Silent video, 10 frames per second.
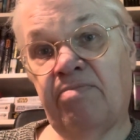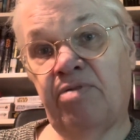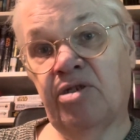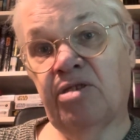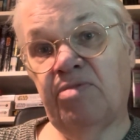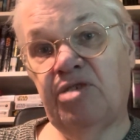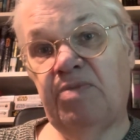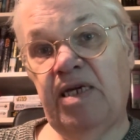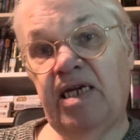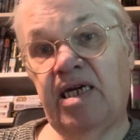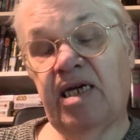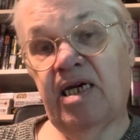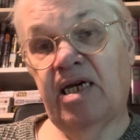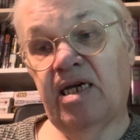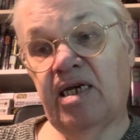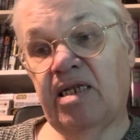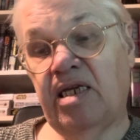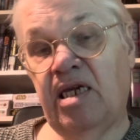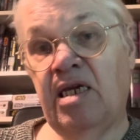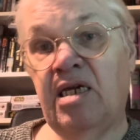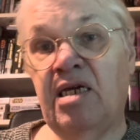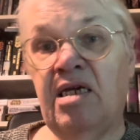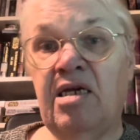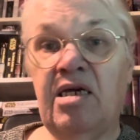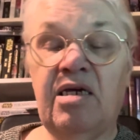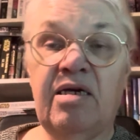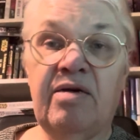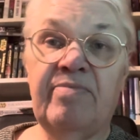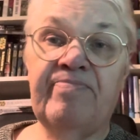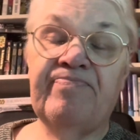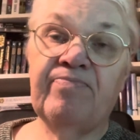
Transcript: possibly speak the um,